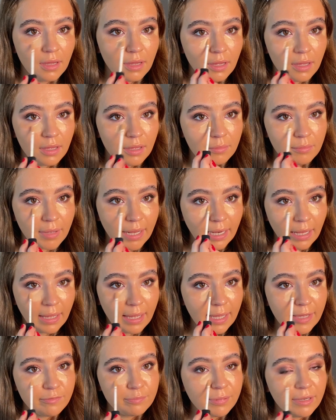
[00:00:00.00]
And I
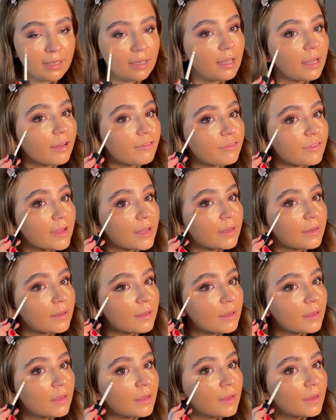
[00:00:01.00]
have been
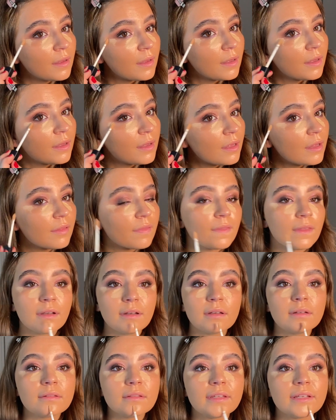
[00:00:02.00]
loving
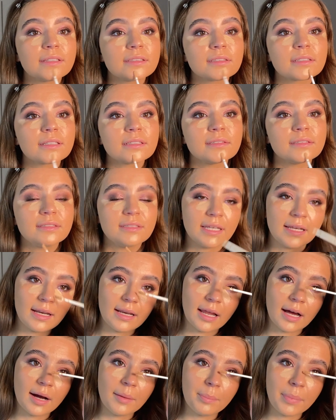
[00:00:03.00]
this
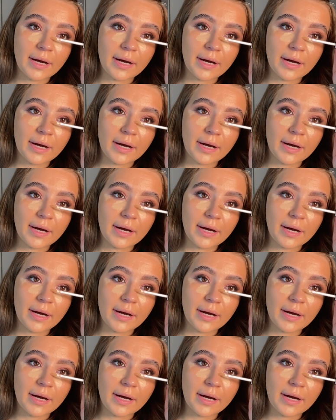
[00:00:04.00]
concealer,